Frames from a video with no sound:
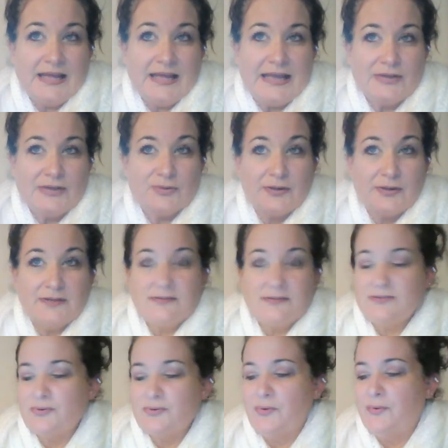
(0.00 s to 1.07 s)
Android,
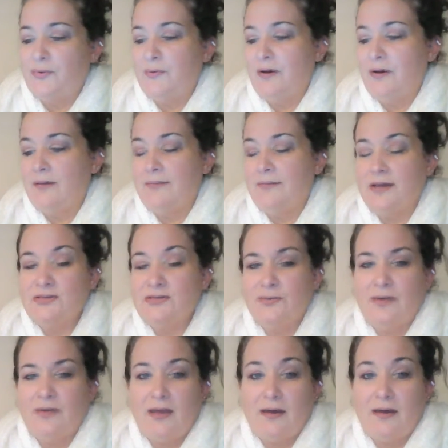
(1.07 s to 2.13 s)
so I
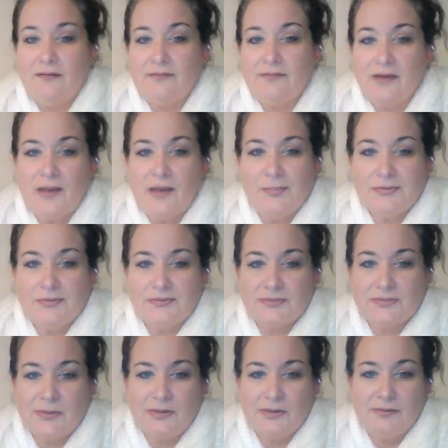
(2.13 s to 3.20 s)
don't have an Apple,
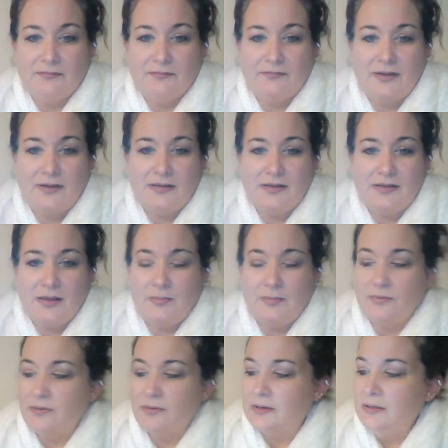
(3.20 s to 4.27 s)
so I couldn't find an
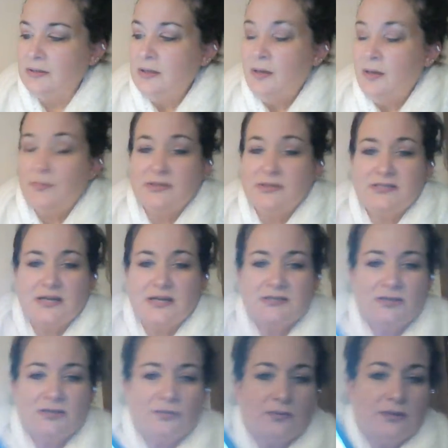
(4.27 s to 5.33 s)
Apple one. But it's
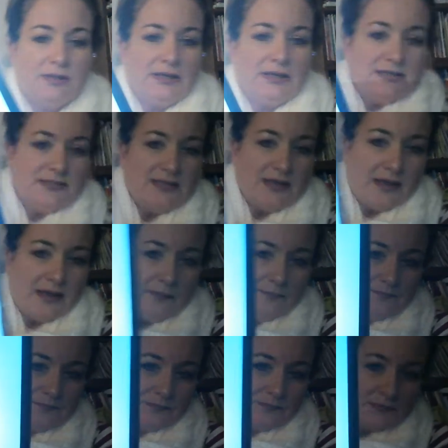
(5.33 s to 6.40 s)
actually a really easy app.
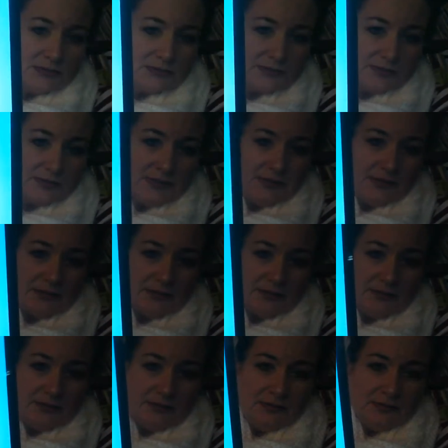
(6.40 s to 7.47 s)
It's right
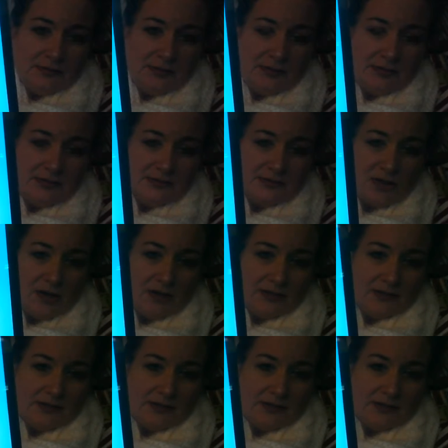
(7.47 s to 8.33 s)
here. It is called